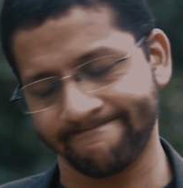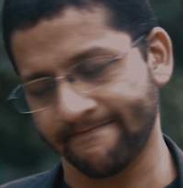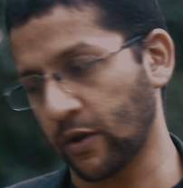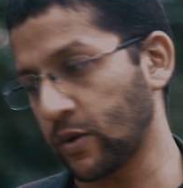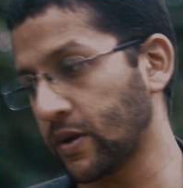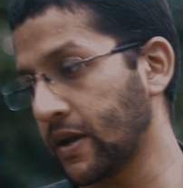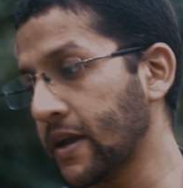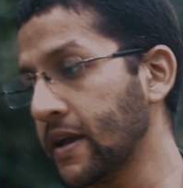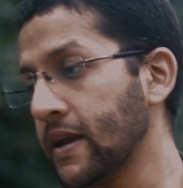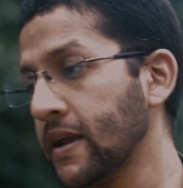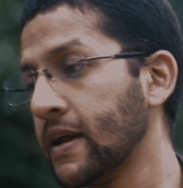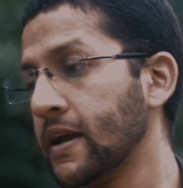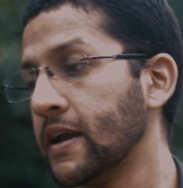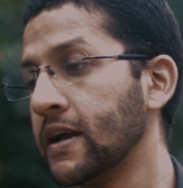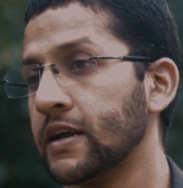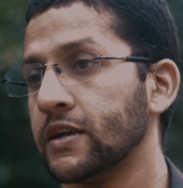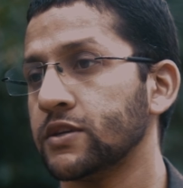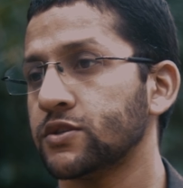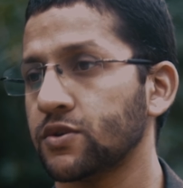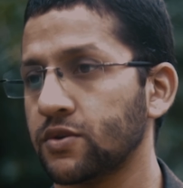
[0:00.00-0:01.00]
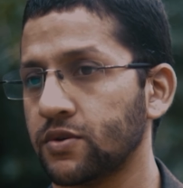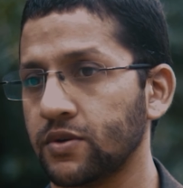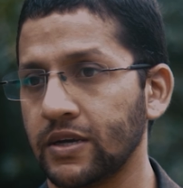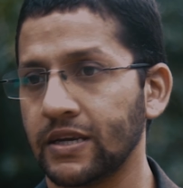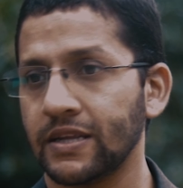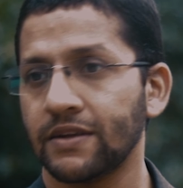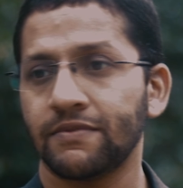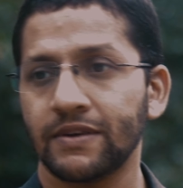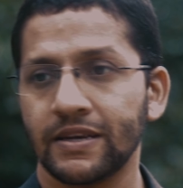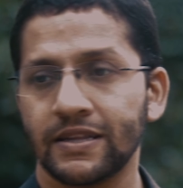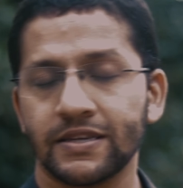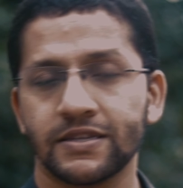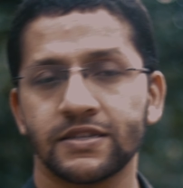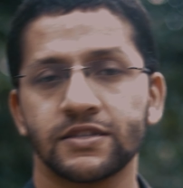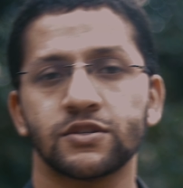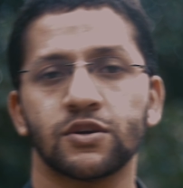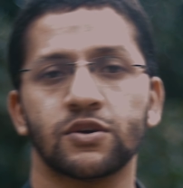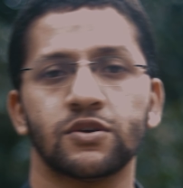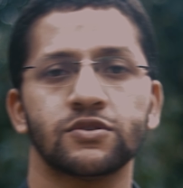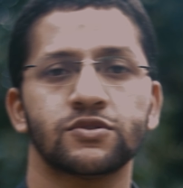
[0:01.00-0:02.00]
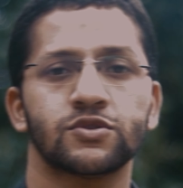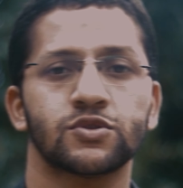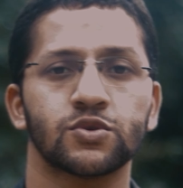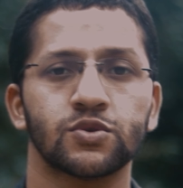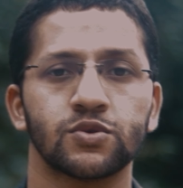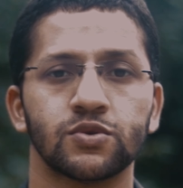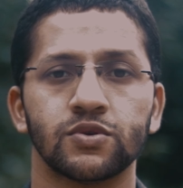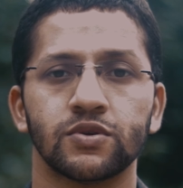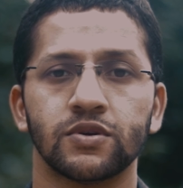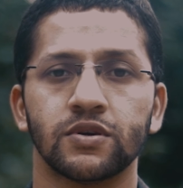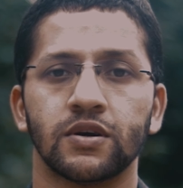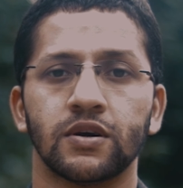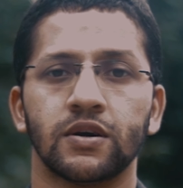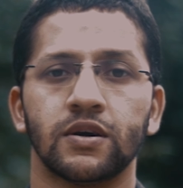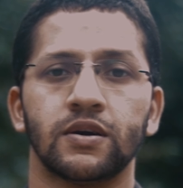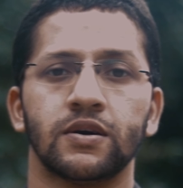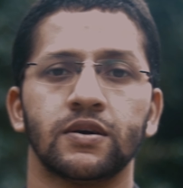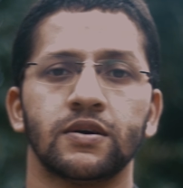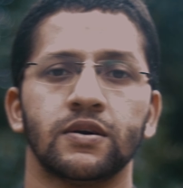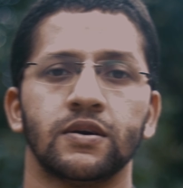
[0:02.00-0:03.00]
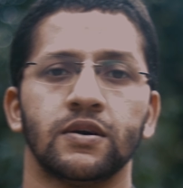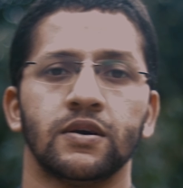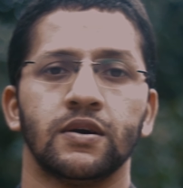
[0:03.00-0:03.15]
Okay, so in a way, this is also a